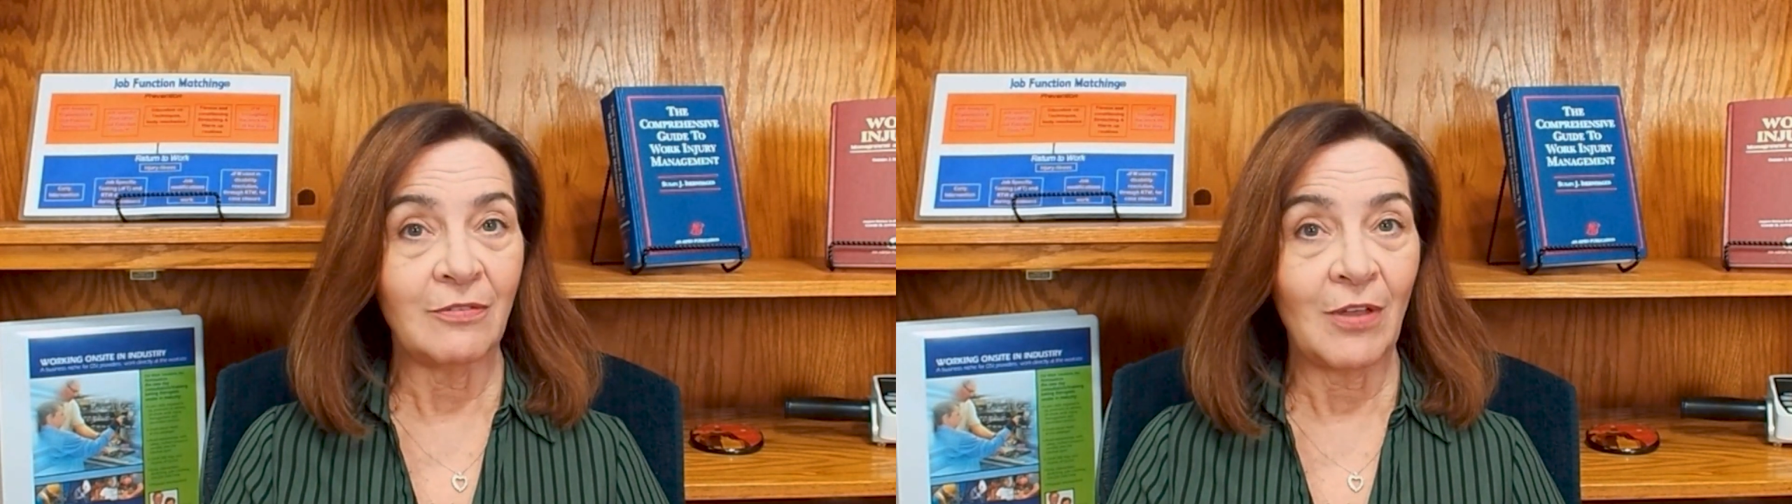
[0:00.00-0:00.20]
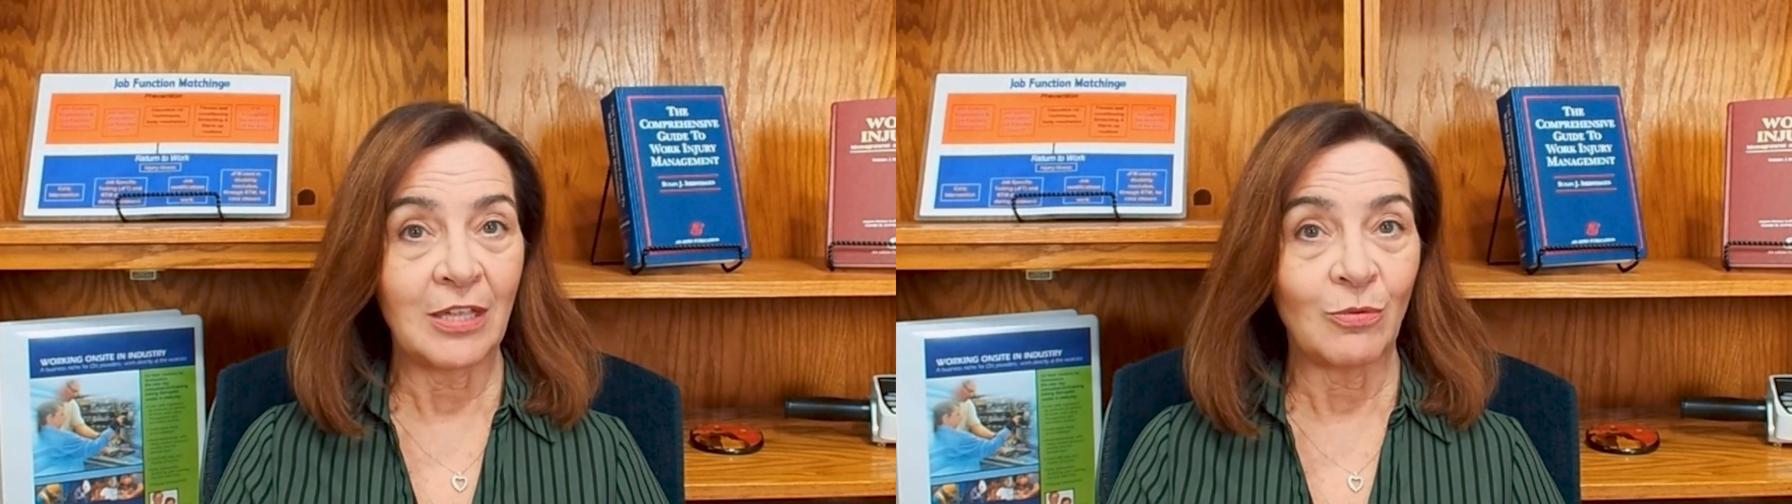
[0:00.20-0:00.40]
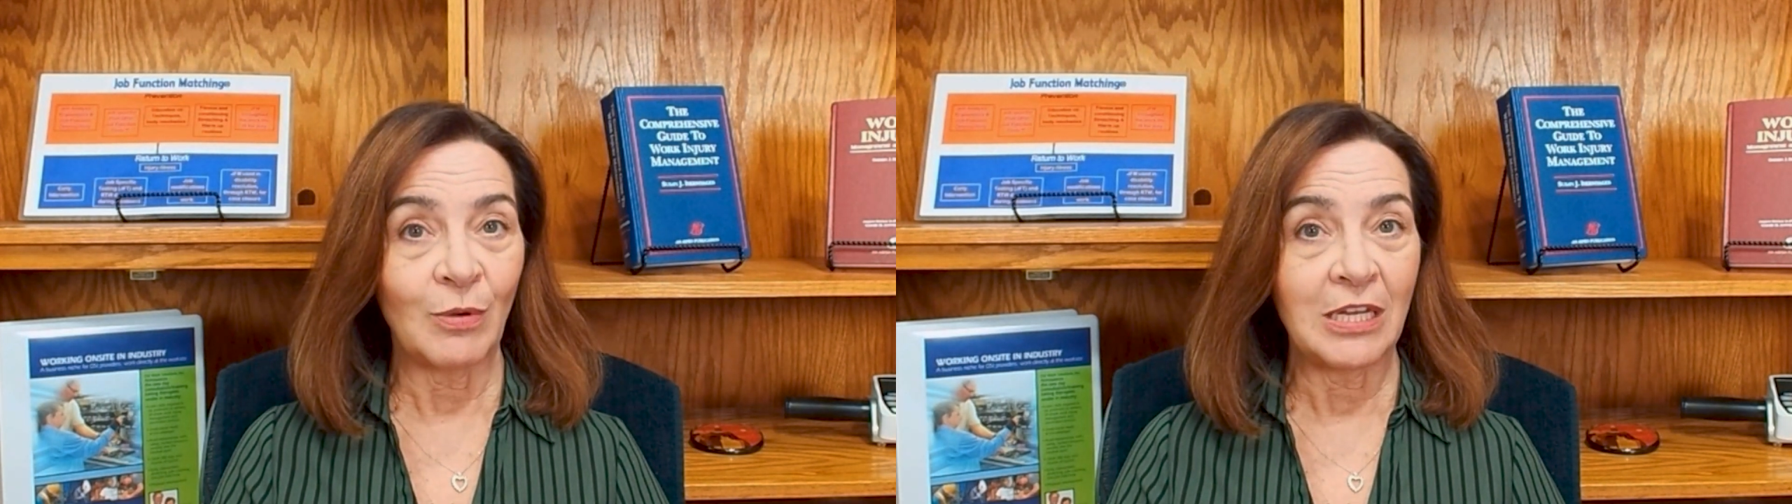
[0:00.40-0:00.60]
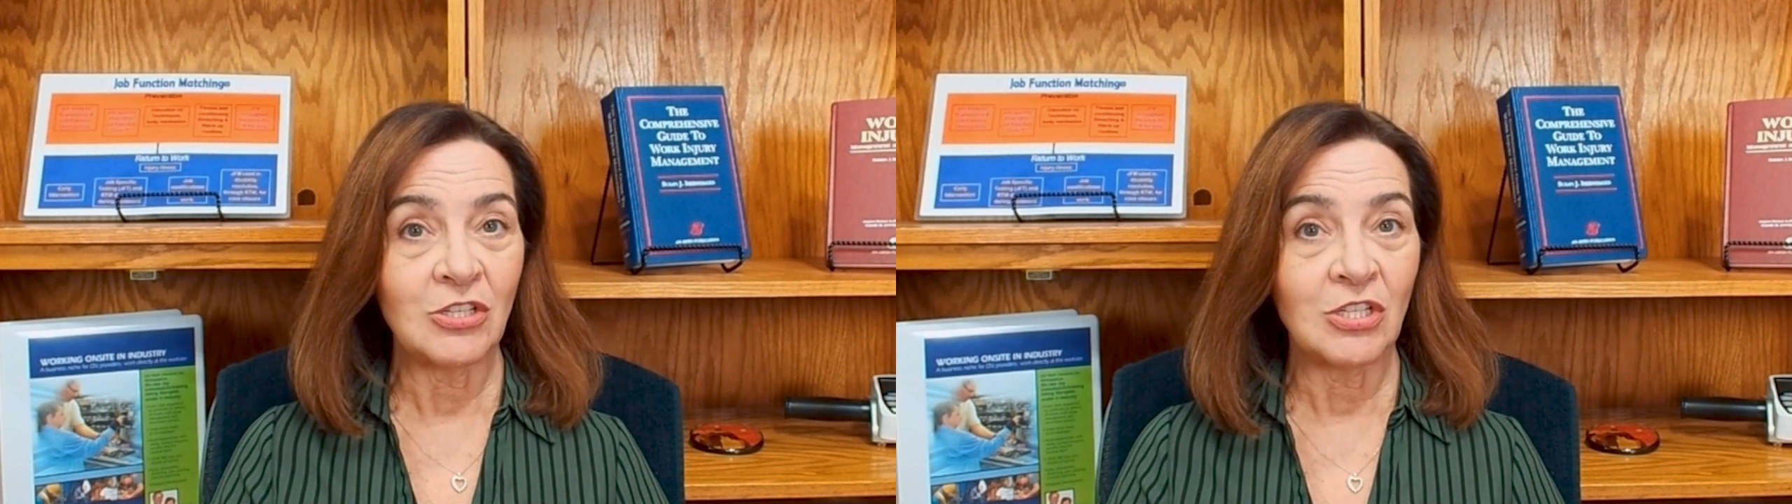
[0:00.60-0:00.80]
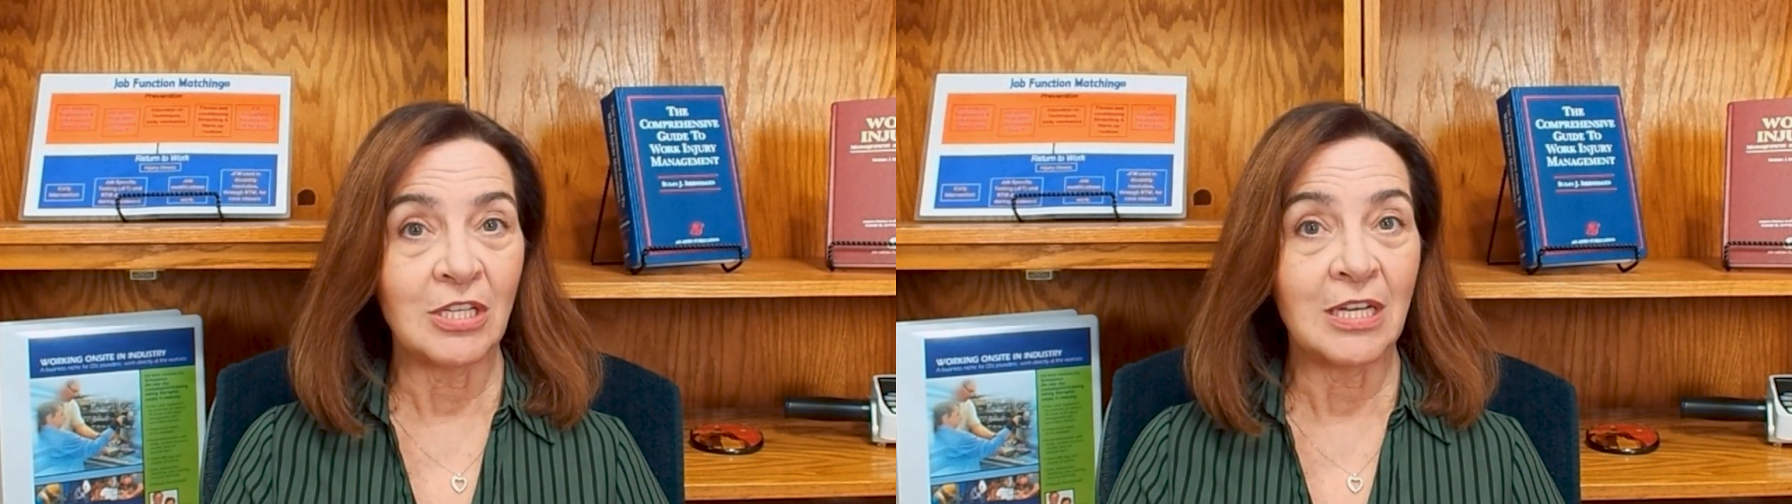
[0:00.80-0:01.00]

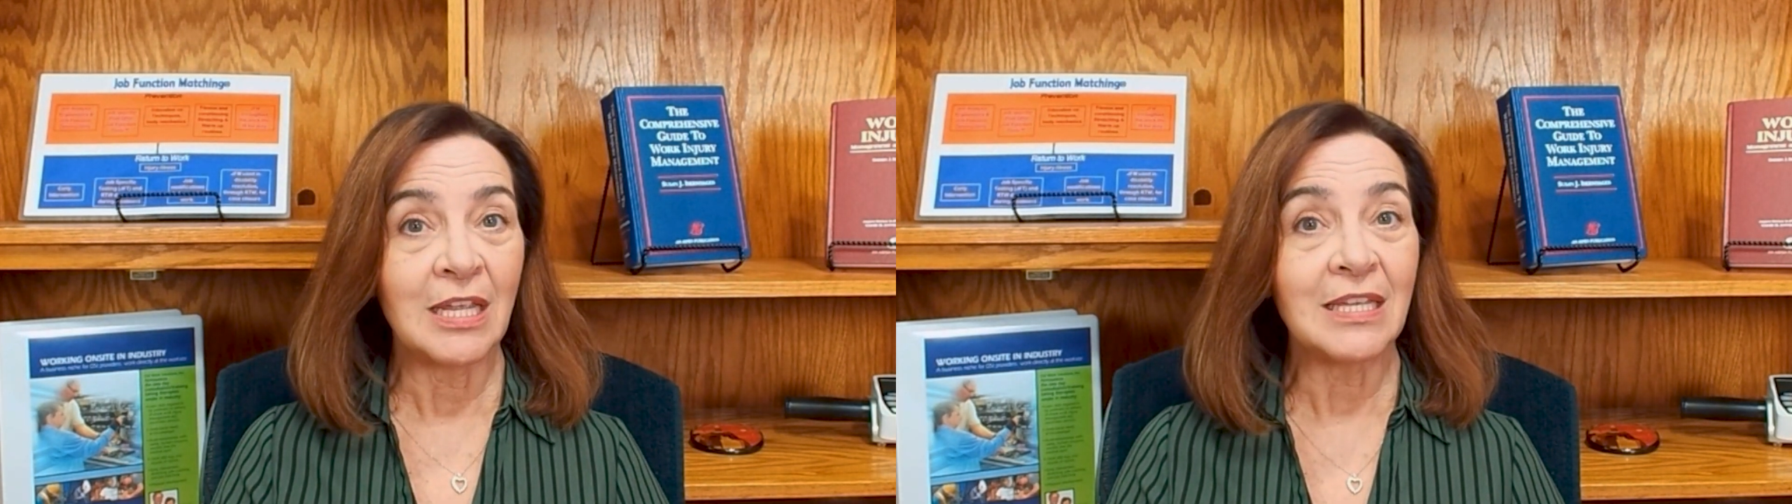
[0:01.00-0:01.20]
evaluation